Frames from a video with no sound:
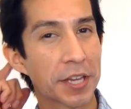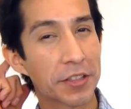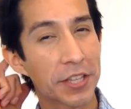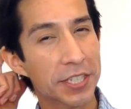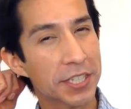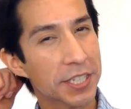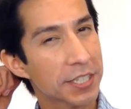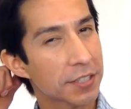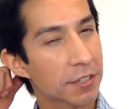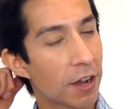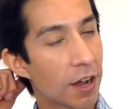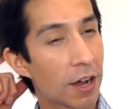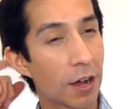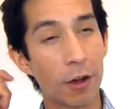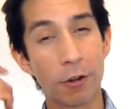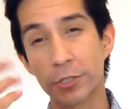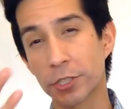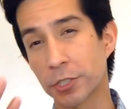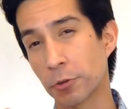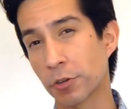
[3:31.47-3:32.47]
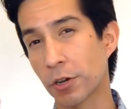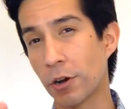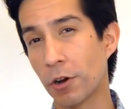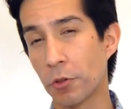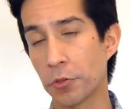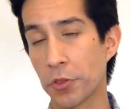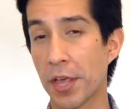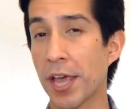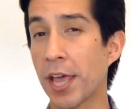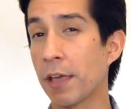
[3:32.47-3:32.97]
This is also
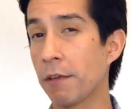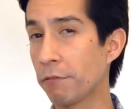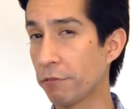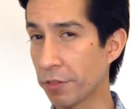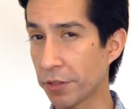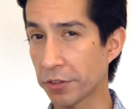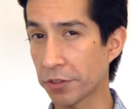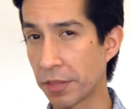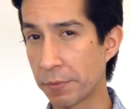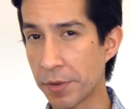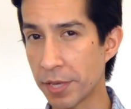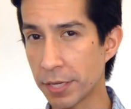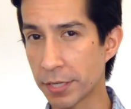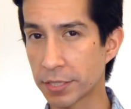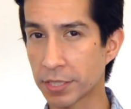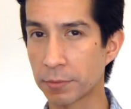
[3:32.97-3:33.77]
called the Hayflick limit.